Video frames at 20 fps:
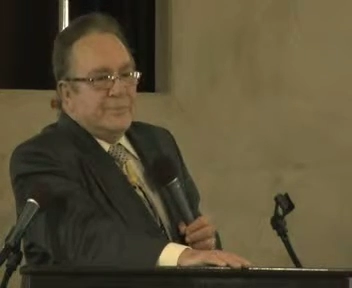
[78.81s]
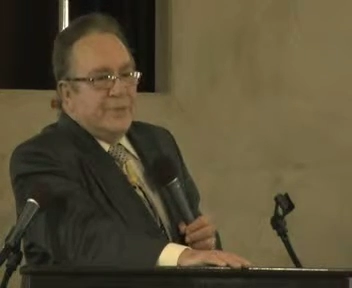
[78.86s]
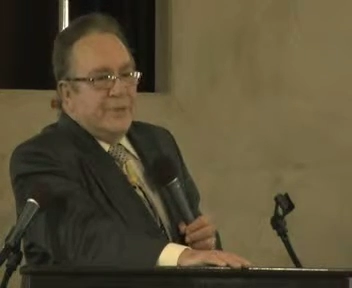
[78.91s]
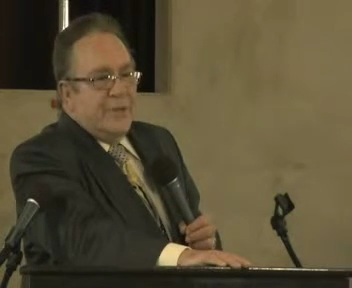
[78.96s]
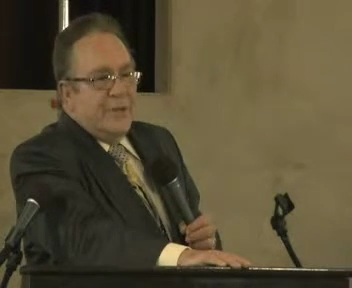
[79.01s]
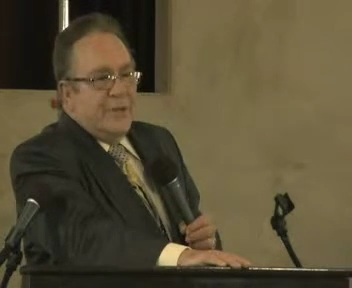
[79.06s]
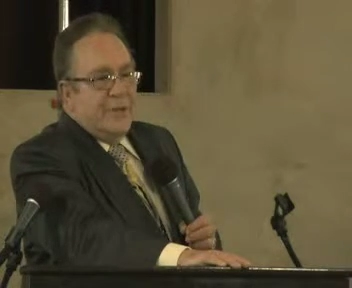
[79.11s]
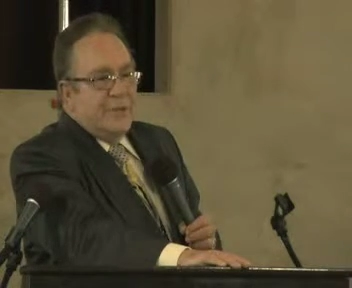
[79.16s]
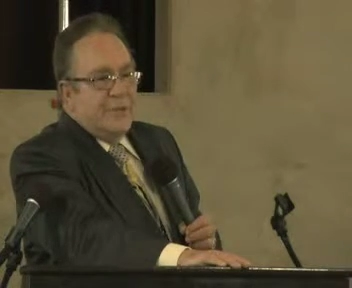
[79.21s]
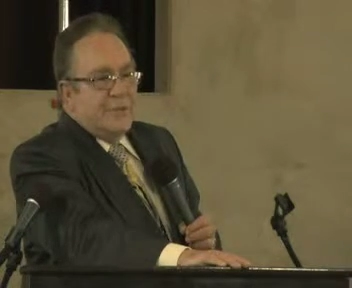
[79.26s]

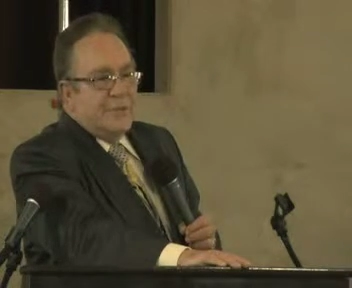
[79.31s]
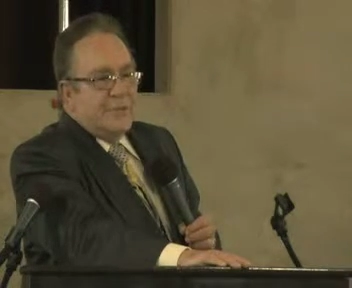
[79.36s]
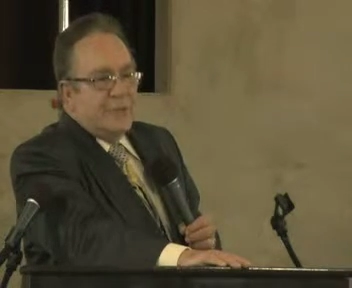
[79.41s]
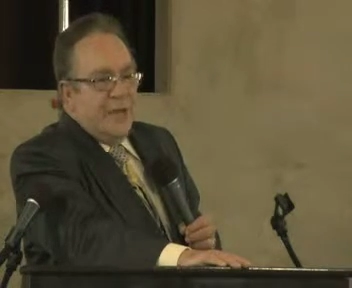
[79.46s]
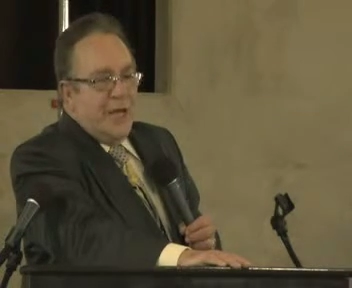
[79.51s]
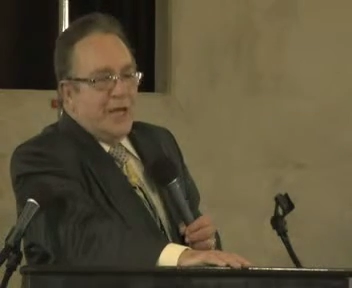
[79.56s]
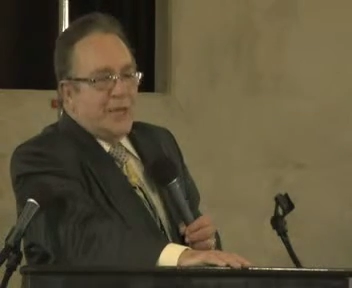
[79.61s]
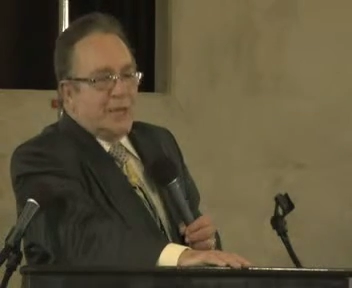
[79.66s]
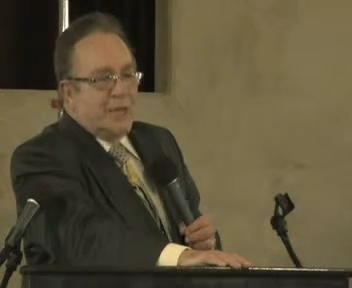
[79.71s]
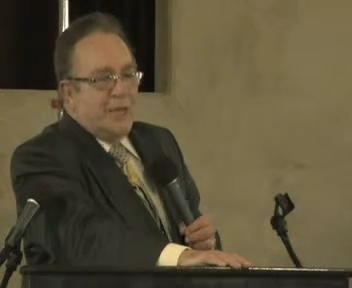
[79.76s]
Okay,
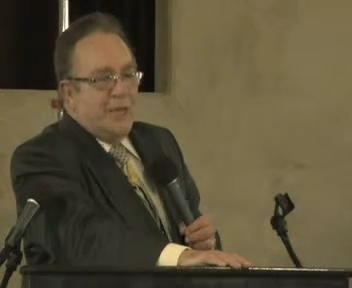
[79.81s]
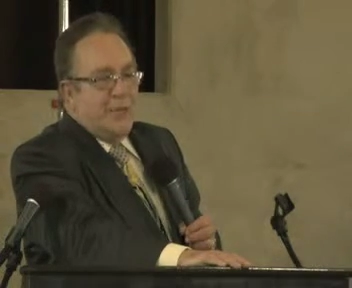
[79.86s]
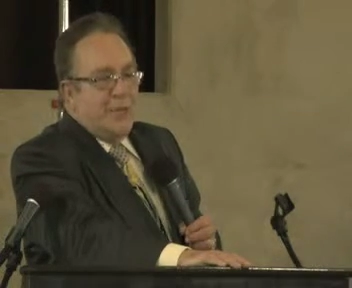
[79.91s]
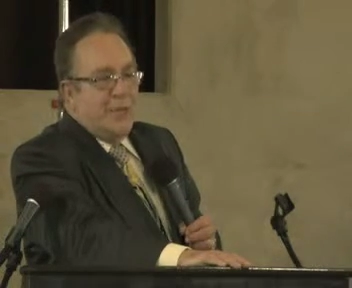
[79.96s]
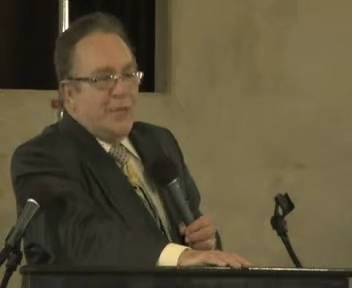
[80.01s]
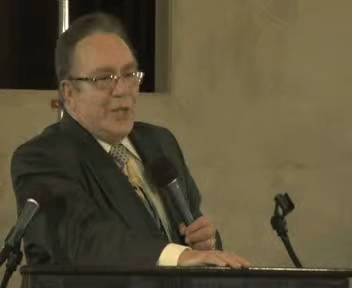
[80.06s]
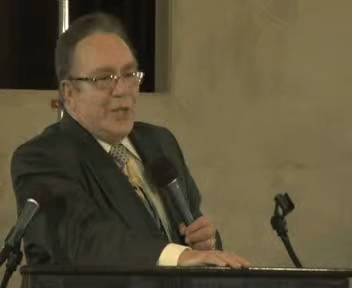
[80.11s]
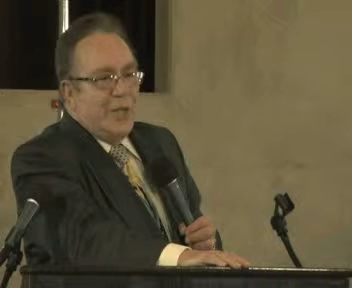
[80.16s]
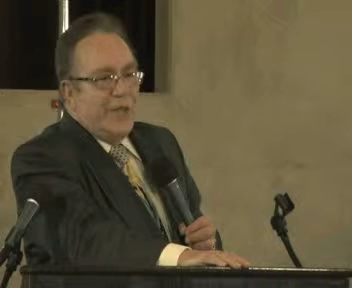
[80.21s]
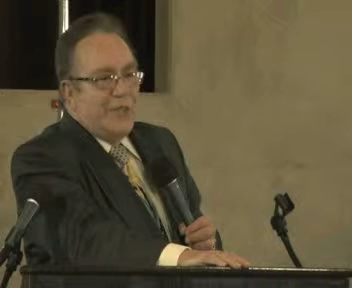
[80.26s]
see how
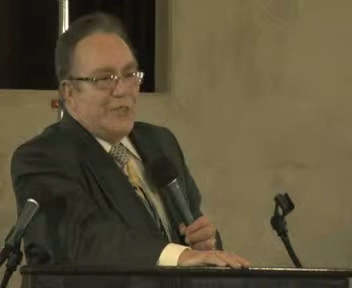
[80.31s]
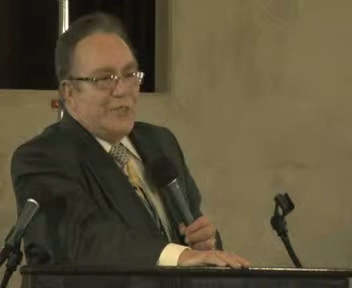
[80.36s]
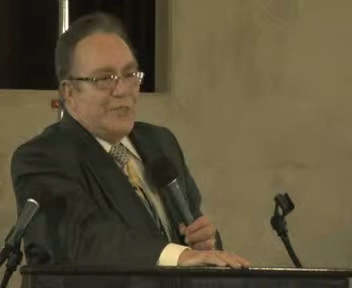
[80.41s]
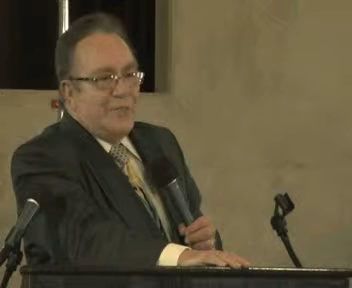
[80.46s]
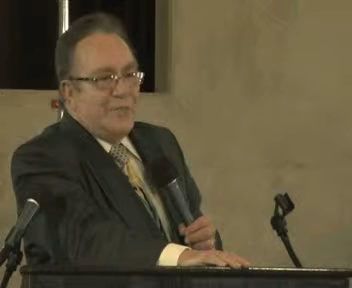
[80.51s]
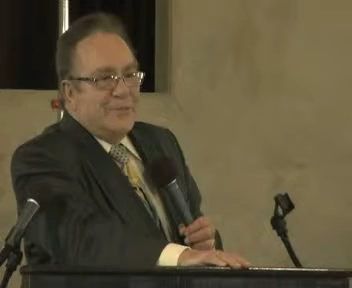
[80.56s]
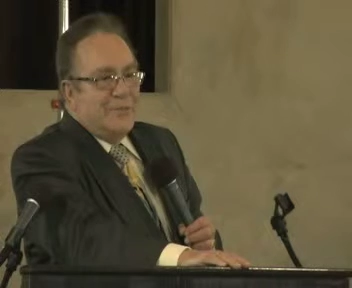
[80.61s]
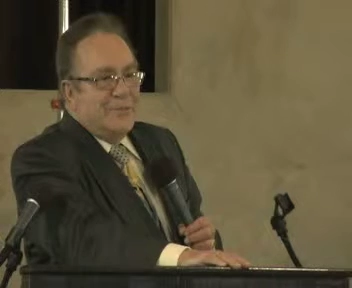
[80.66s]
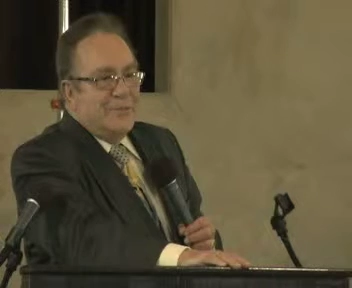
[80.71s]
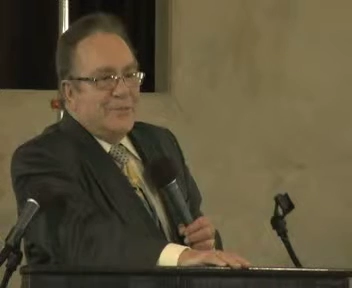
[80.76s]
simple that
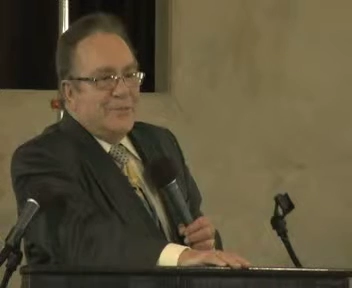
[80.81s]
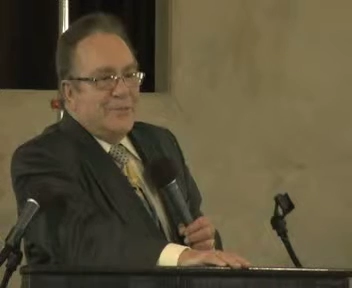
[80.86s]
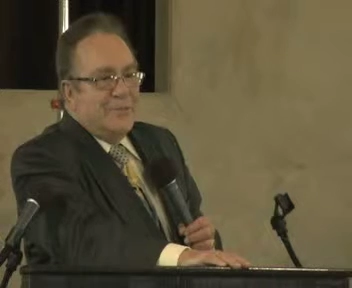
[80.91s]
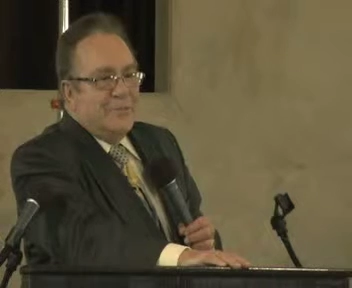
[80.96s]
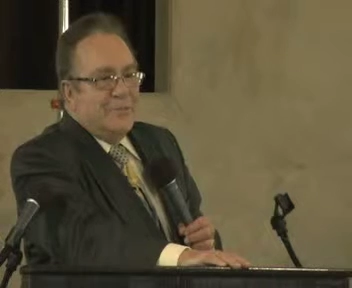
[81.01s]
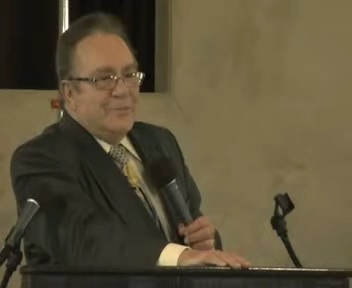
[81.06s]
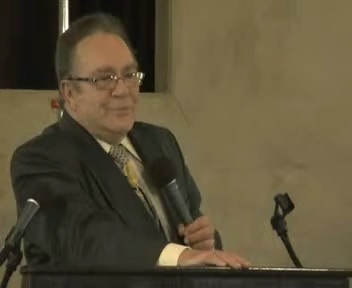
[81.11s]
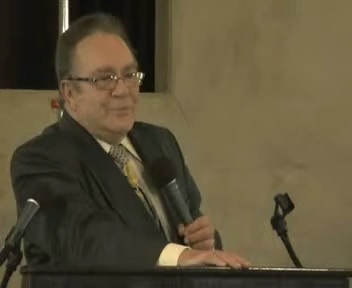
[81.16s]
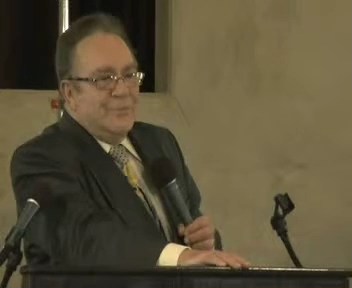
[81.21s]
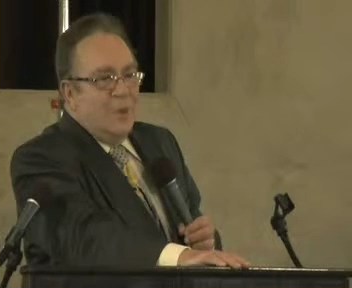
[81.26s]
is?
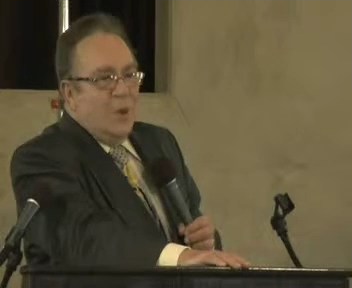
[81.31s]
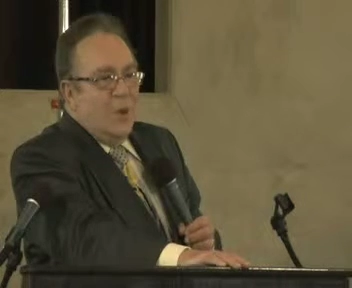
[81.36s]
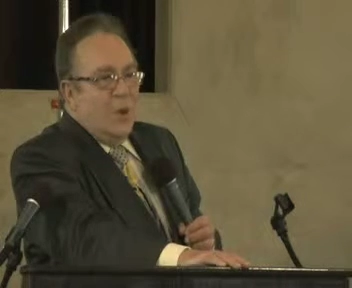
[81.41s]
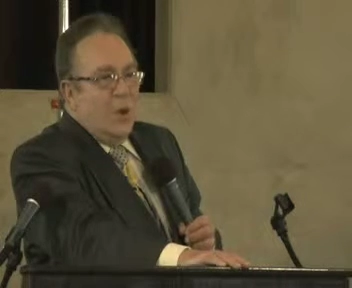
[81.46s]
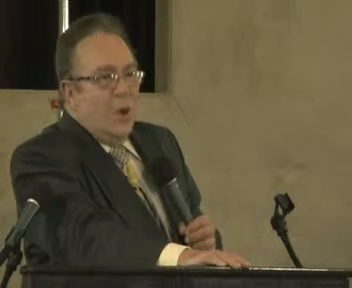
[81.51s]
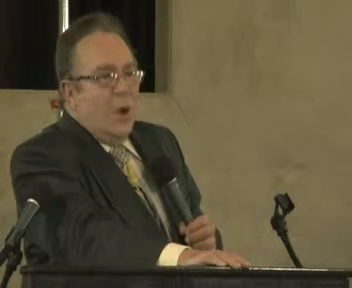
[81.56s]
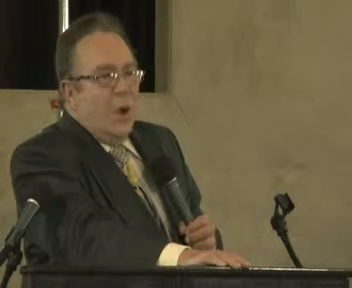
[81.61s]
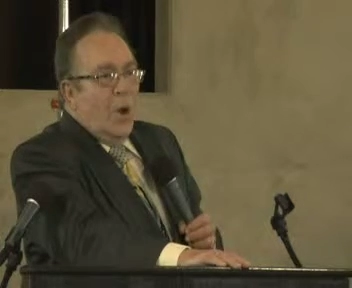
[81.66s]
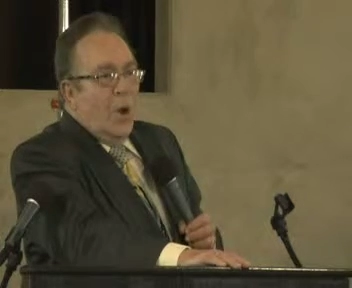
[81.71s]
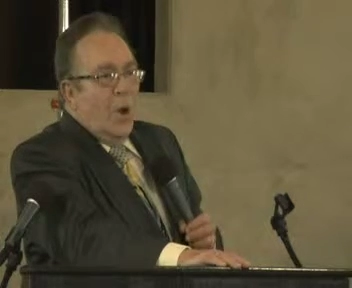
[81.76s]

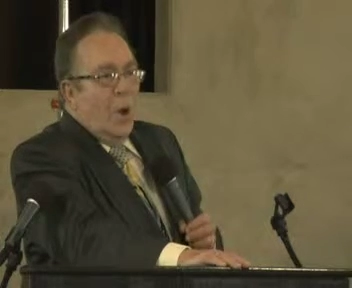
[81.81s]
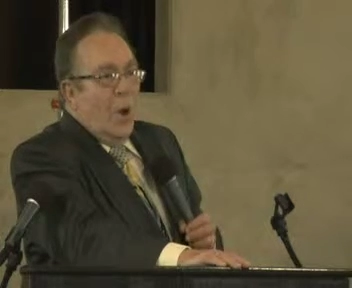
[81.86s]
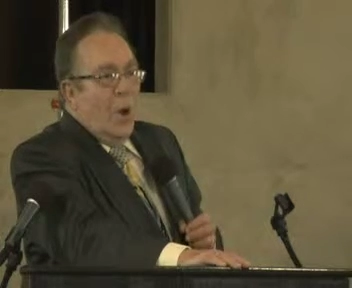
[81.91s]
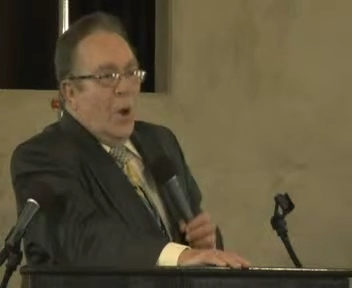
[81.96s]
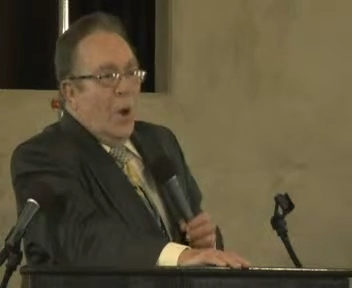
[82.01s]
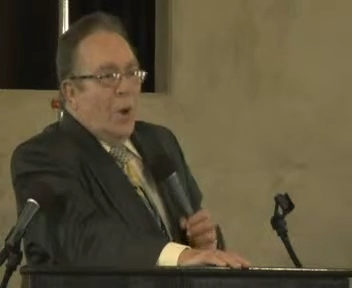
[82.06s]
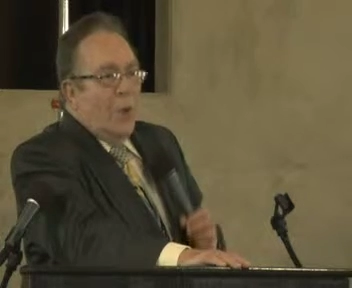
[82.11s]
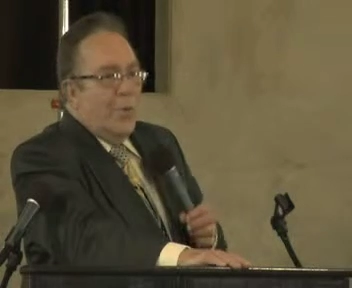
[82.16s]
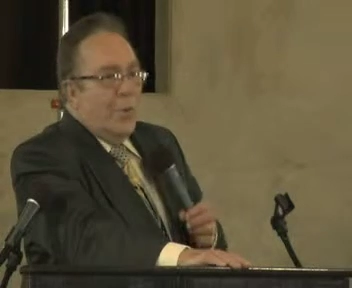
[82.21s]
Oh,